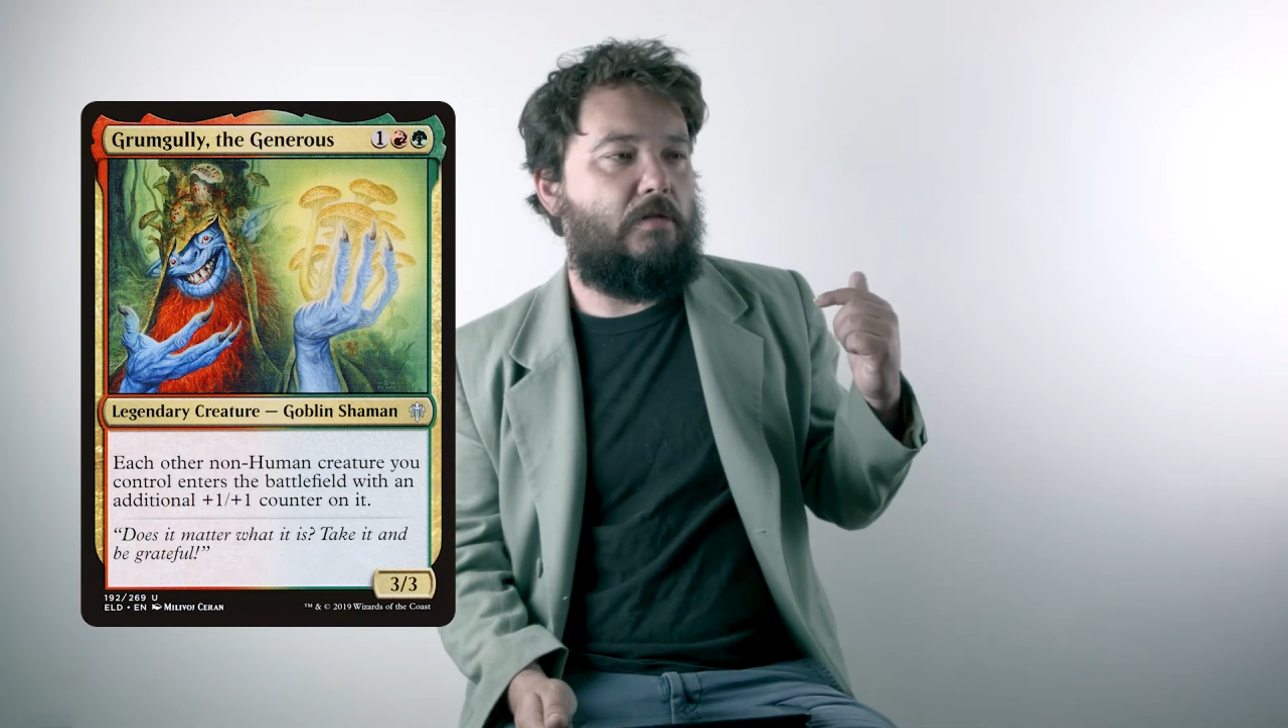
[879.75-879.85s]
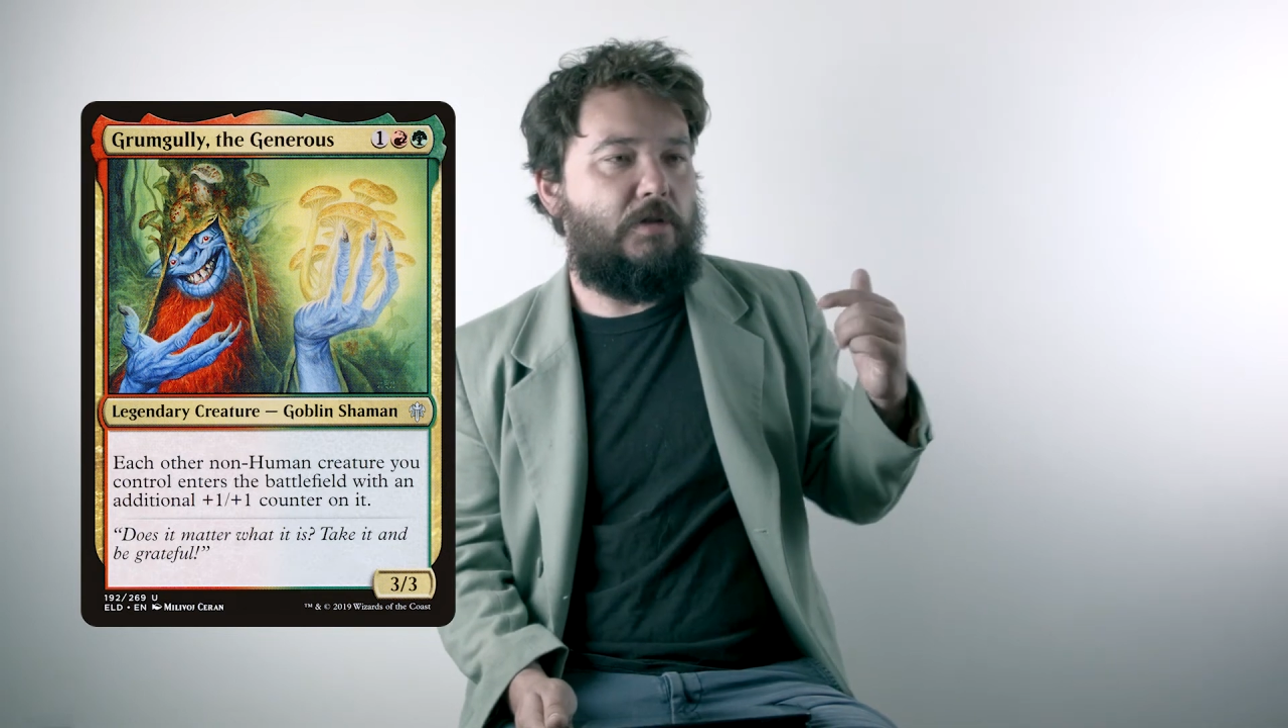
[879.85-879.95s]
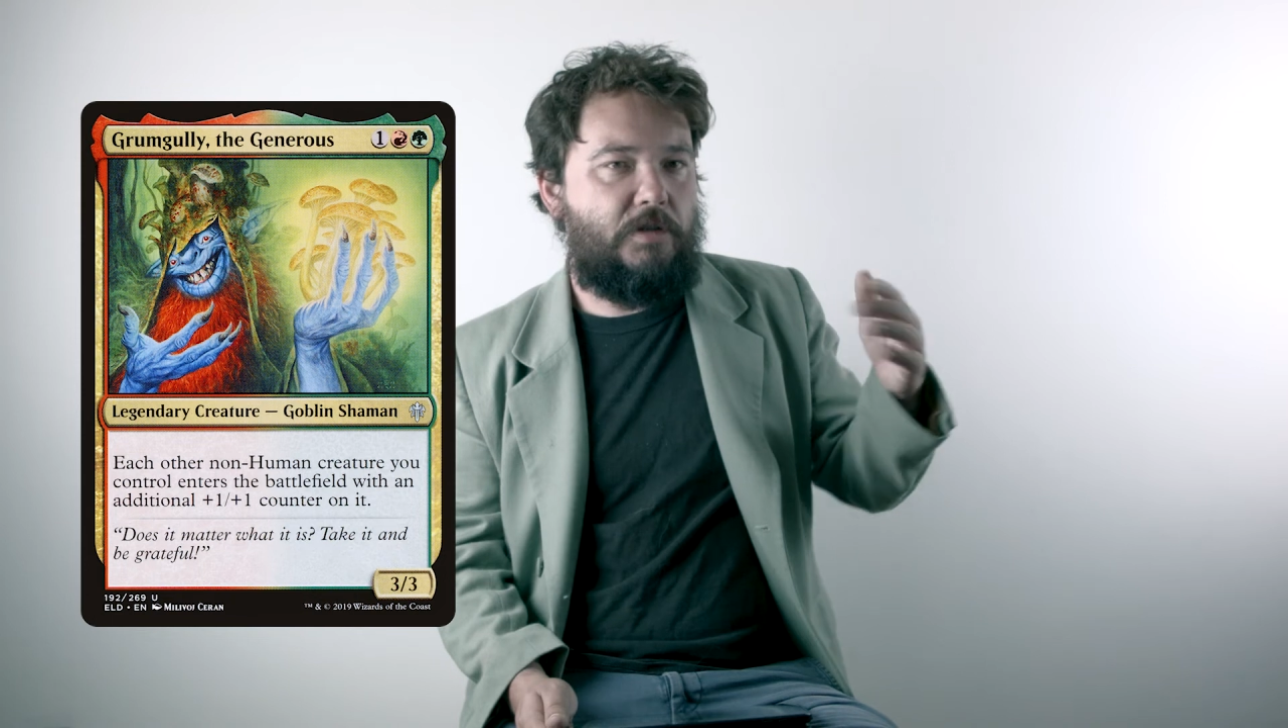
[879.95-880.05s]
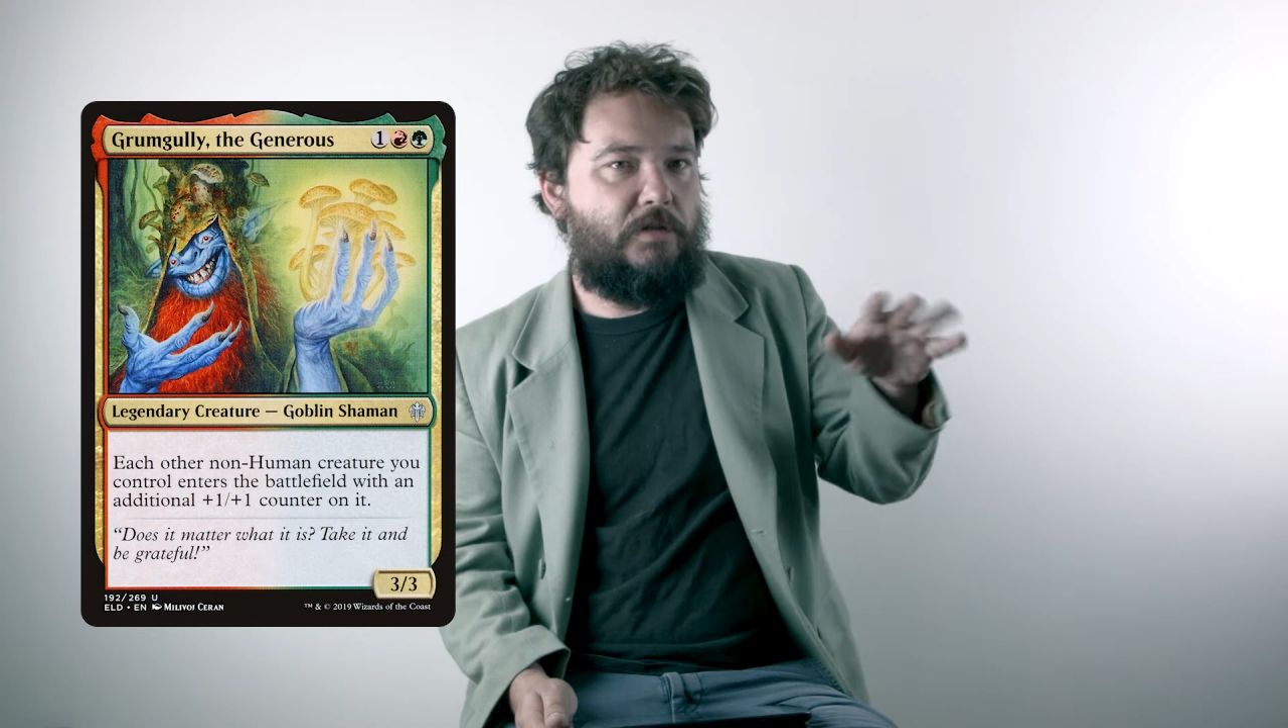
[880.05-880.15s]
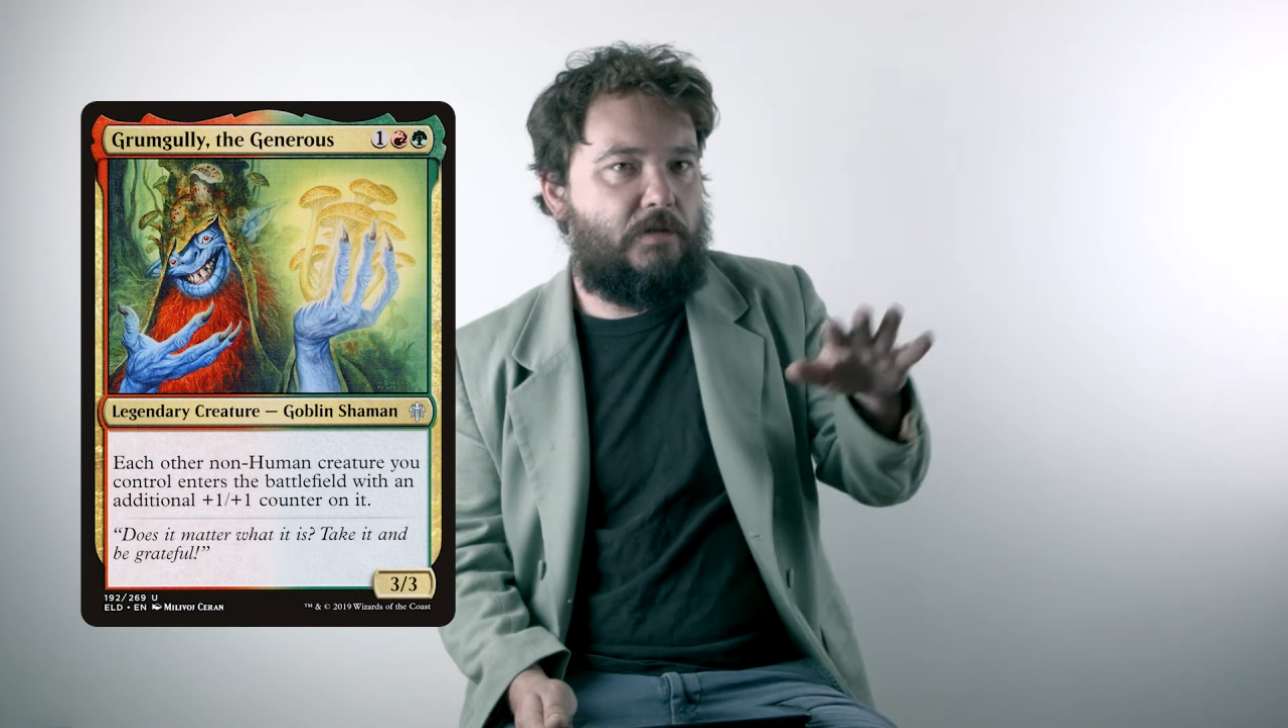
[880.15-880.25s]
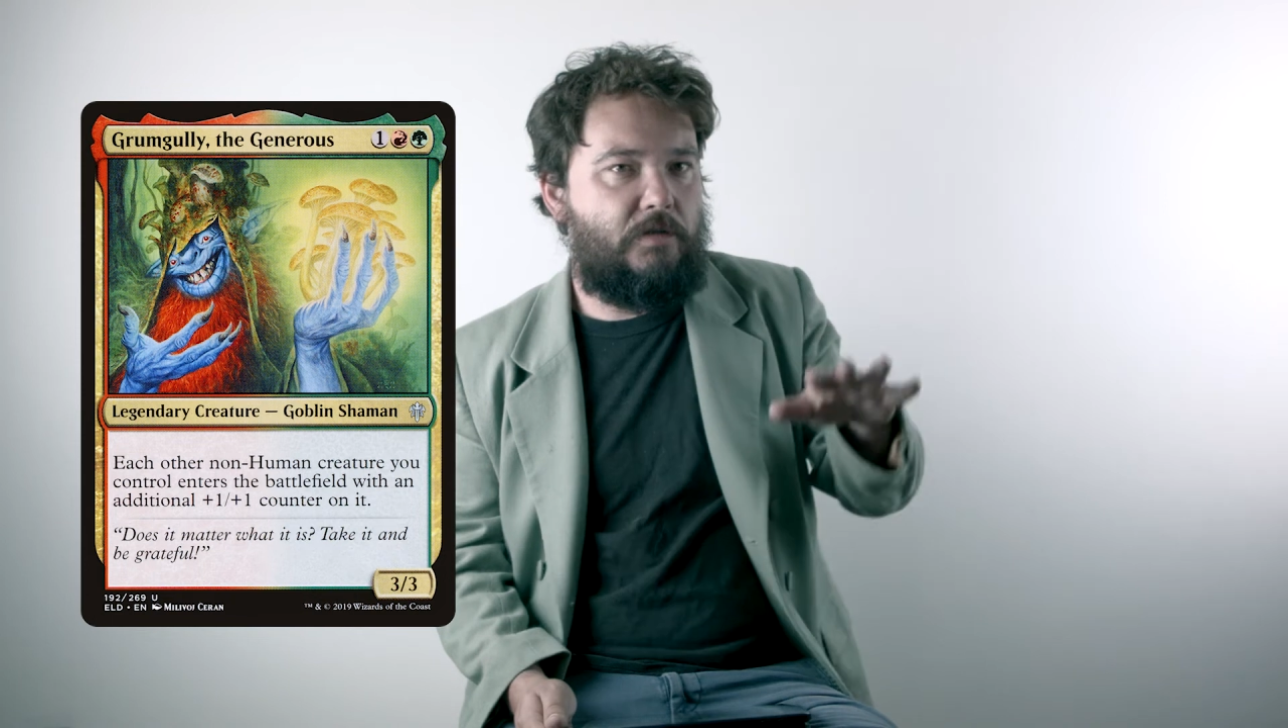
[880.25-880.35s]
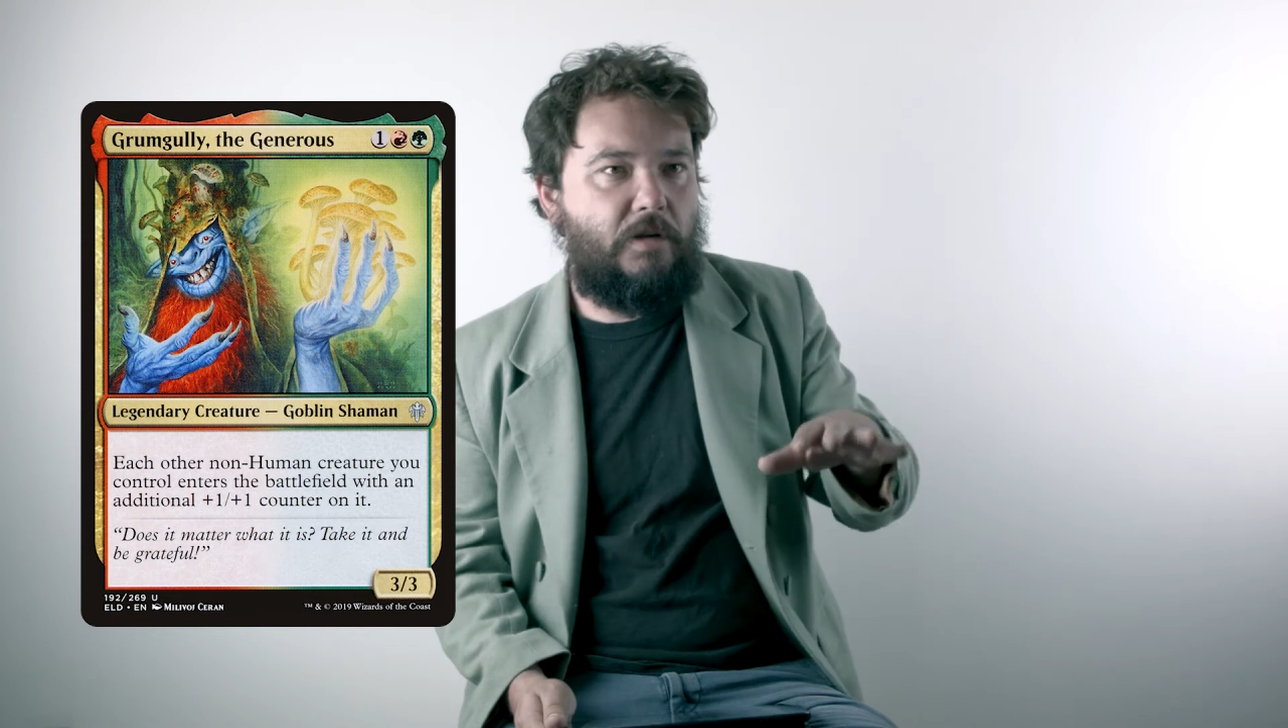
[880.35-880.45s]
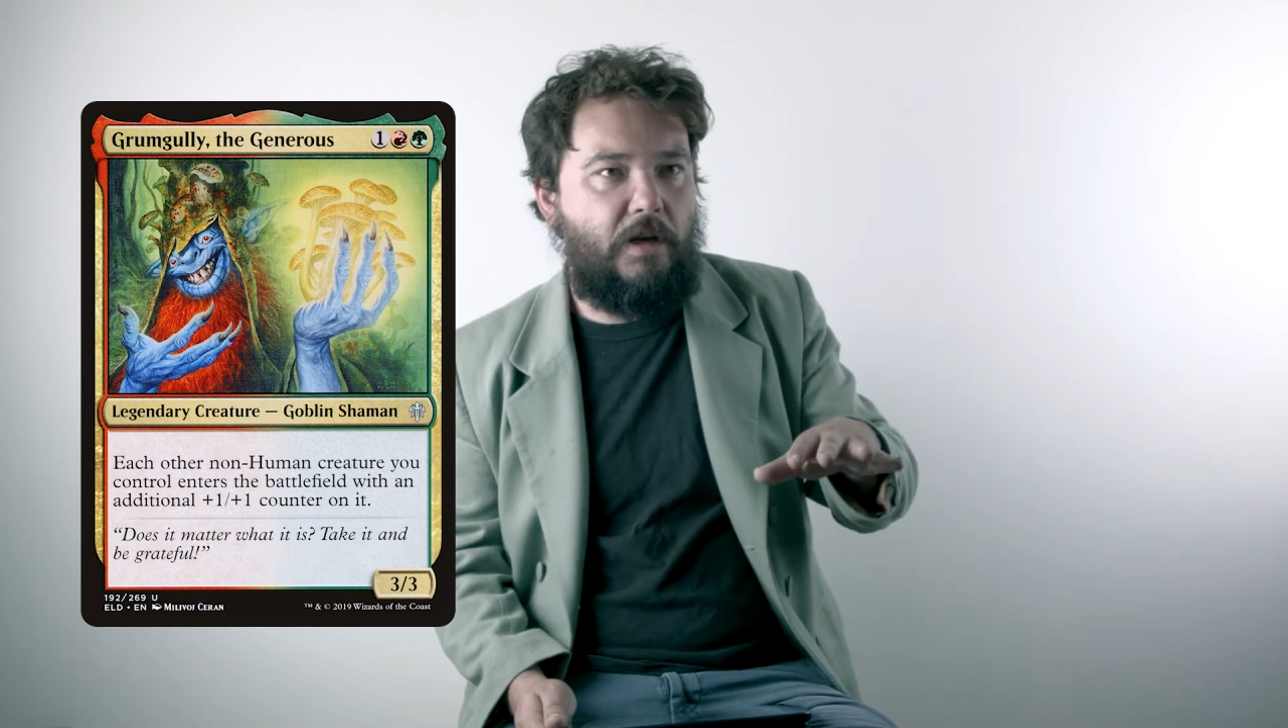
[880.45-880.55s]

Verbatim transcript: which